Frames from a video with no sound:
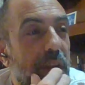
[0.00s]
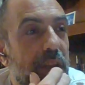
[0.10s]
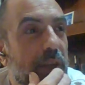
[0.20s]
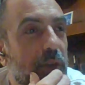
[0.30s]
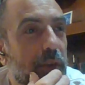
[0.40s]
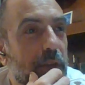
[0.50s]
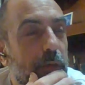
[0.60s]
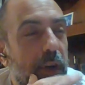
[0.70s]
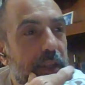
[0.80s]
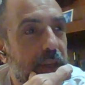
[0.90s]
as I started
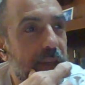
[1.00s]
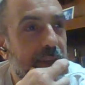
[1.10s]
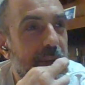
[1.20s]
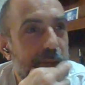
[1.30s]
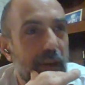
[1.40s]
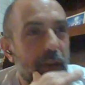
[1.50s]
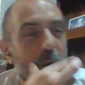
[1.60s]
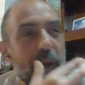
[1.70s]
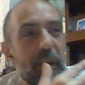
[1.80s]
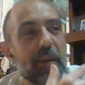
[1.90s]
writing it, I was like,
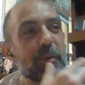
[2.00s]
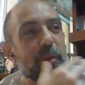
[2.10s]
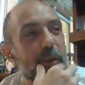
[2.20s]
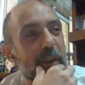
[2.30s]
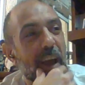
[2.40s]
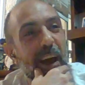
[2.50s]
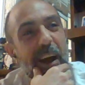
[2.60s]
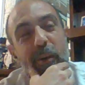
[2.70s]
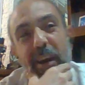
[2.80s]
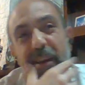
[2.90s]
okay, so like
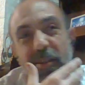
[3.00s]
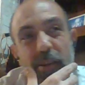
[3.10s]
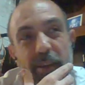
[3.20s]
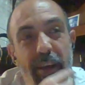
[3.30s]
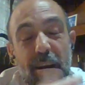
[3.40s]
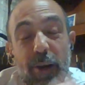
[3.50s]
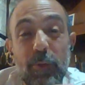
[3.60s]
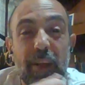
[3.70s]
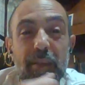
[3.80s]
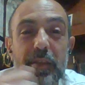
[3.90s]
how actually can I
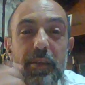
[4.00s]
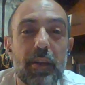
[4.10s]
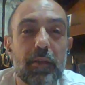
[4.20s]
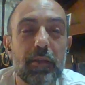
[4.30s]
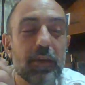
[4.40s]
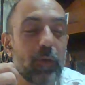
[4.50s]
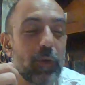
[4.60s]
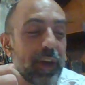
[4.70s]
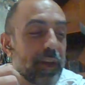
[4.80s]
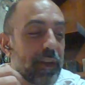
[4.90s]
write this letter in a
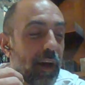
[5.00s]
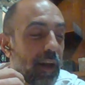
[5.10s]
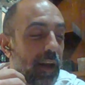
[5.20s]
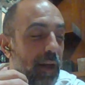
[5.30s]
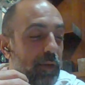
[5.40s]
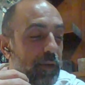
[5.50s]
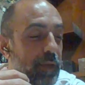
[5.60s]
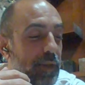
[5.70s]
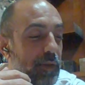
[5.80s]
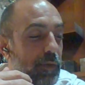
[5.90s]
way that allows
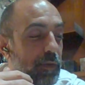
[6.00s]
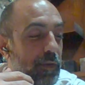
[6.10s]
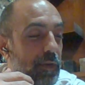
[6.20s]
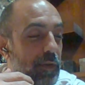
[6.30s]
me to